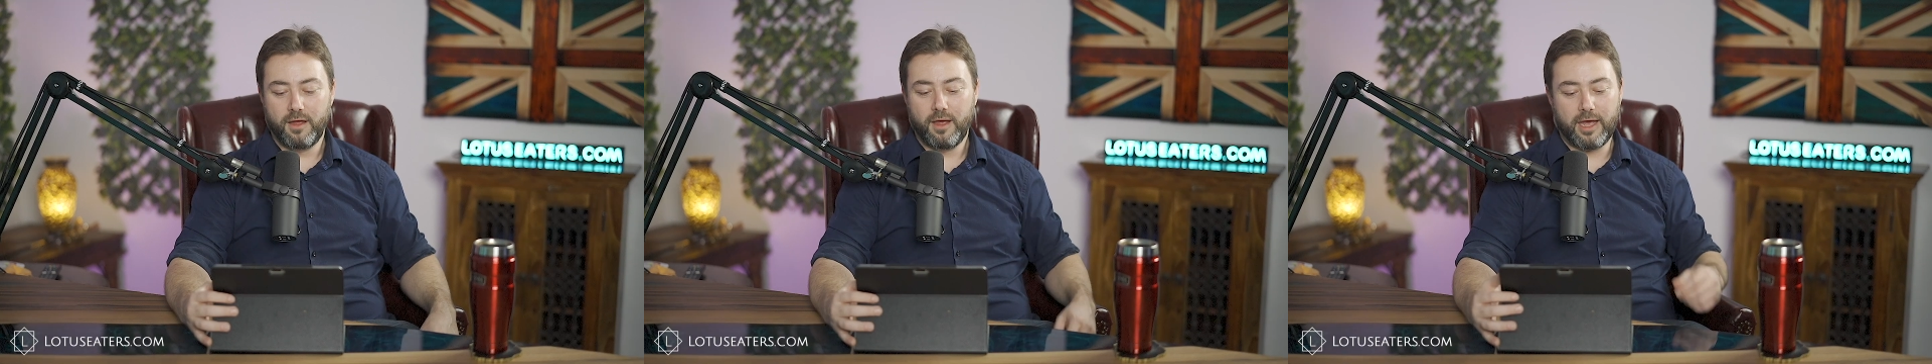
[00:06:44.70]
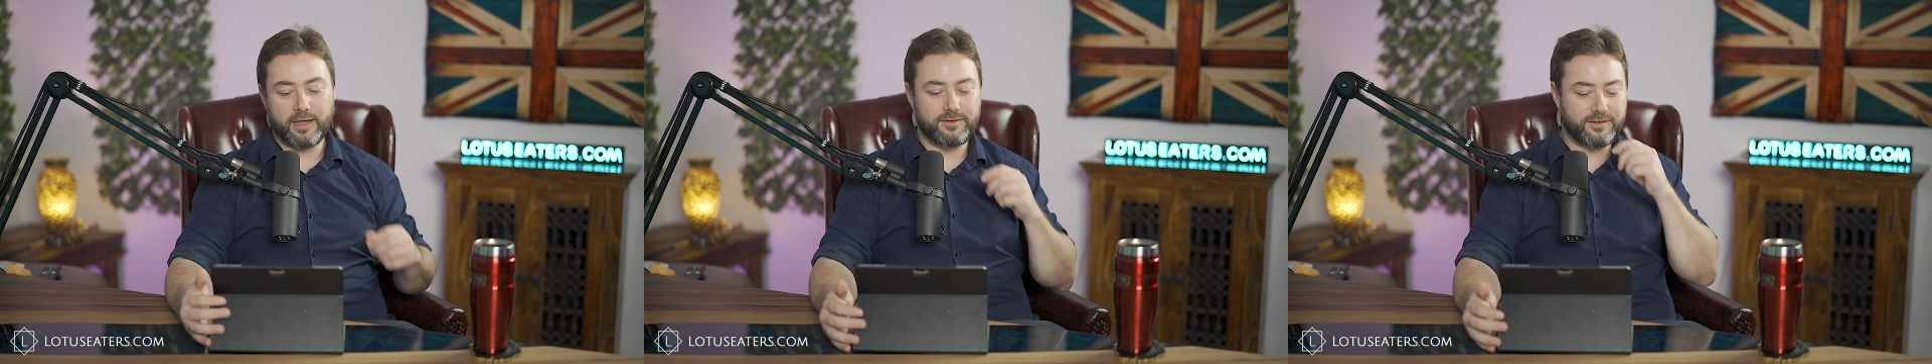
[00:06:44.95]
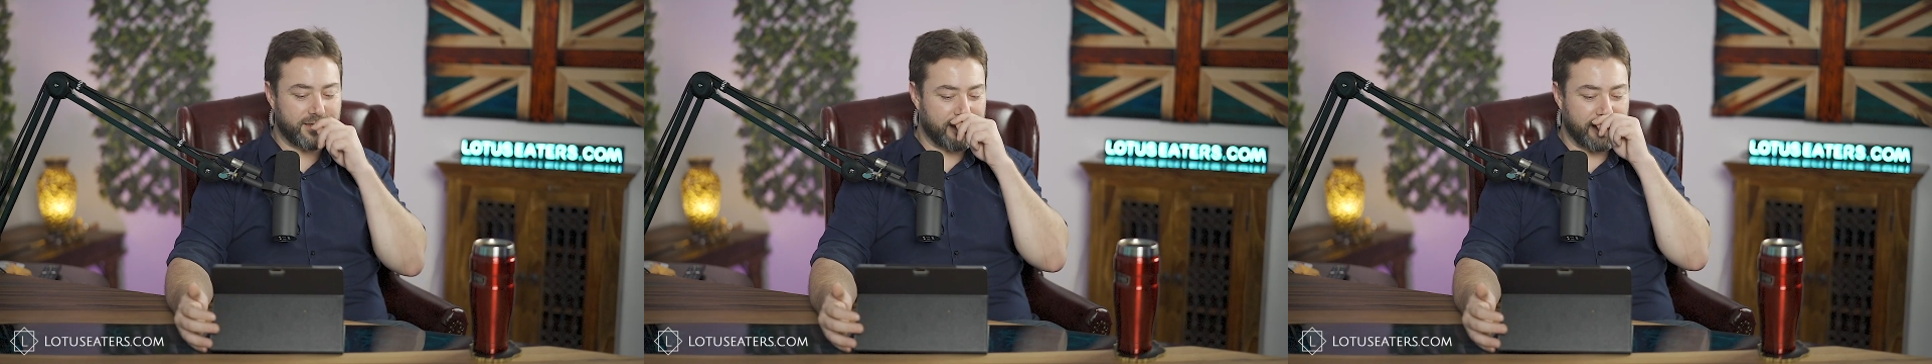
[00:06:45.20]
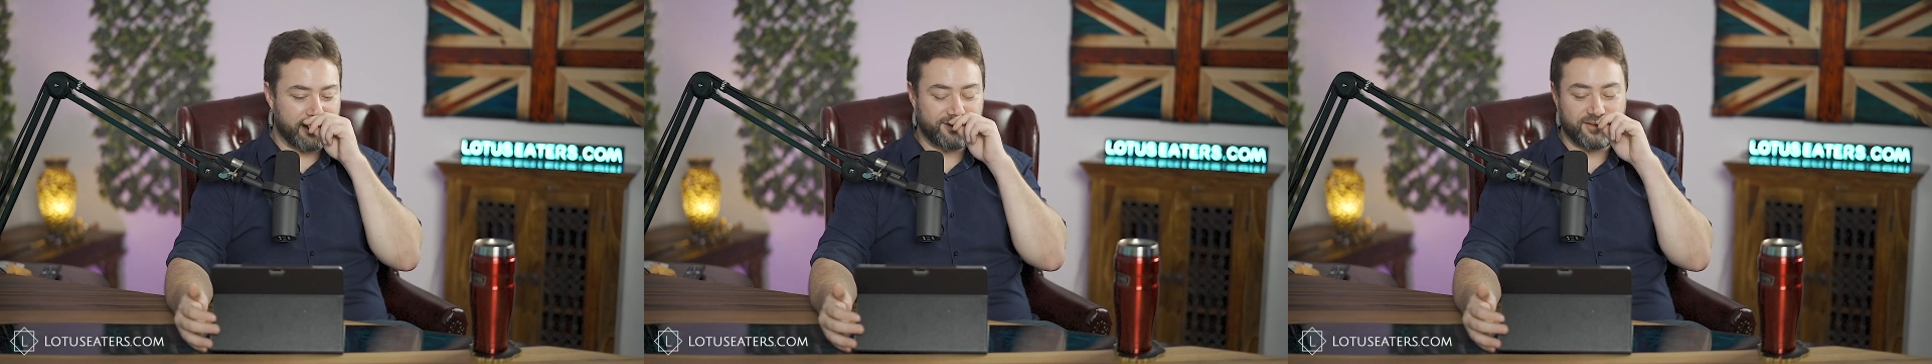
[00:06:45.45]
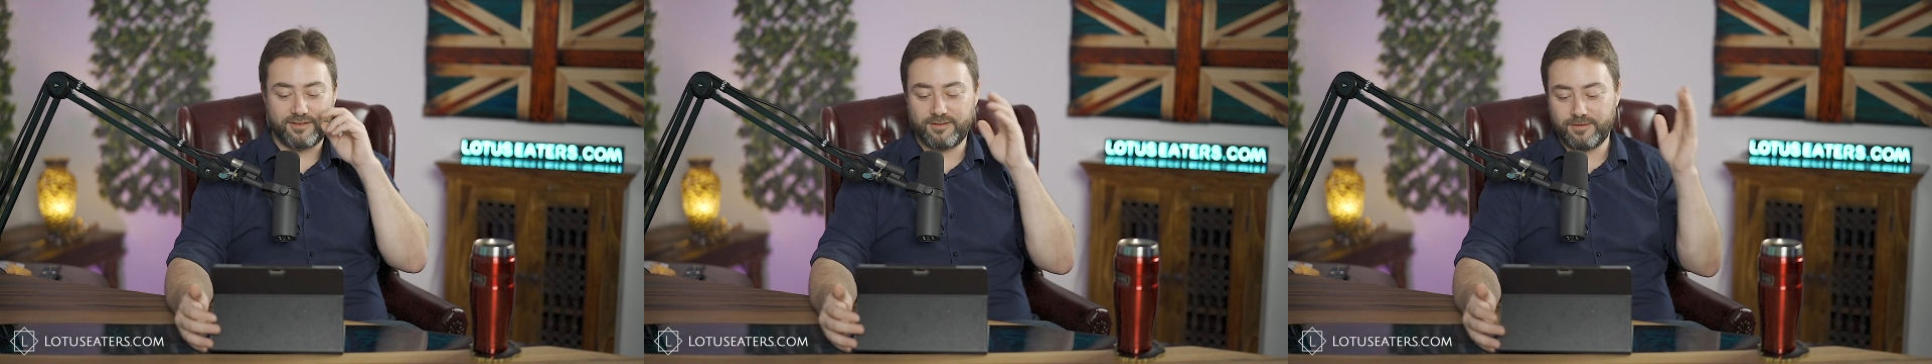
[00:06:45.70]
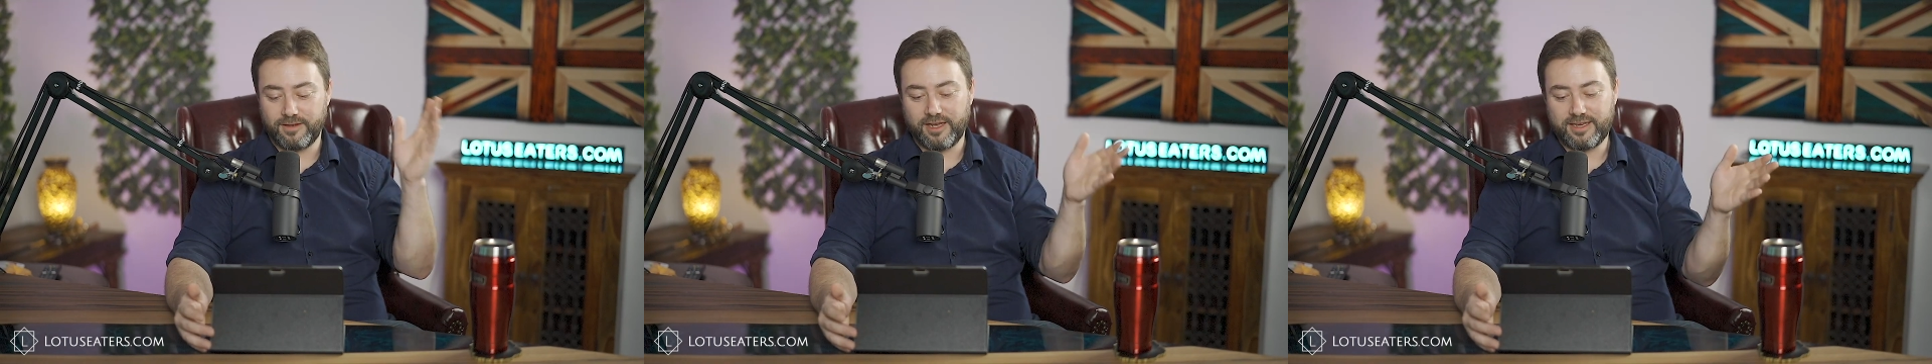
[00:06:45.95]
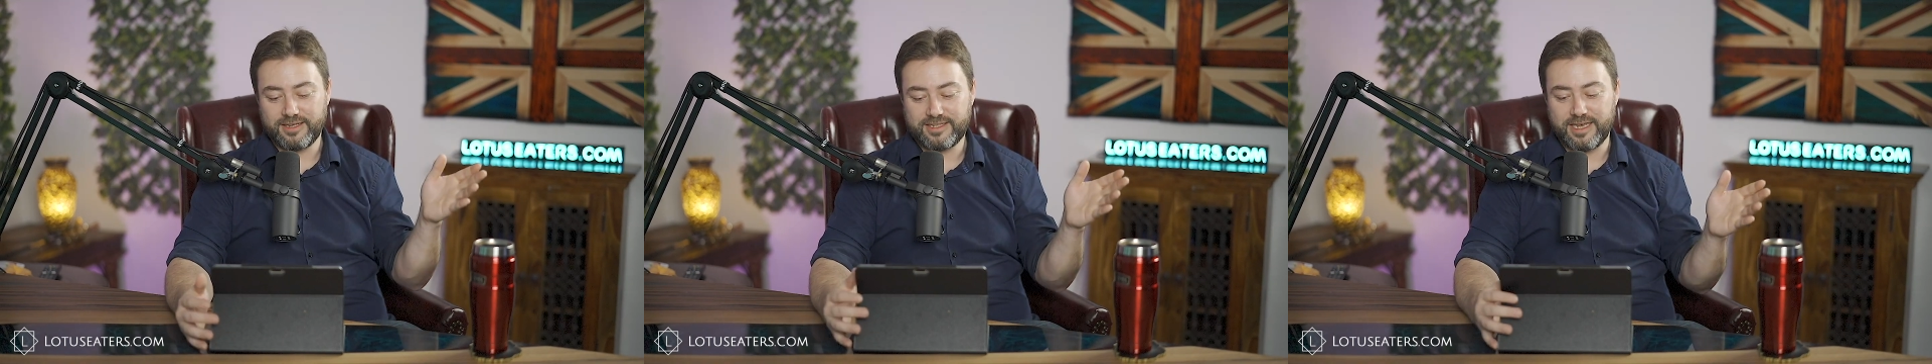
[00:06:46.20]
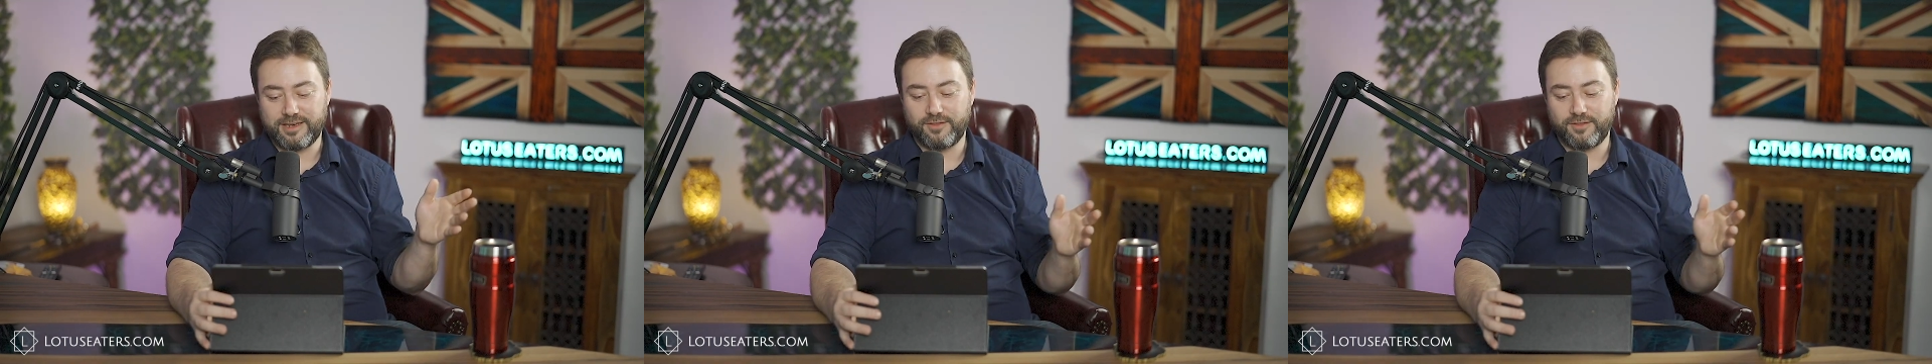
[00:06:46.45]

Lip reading: And like I said,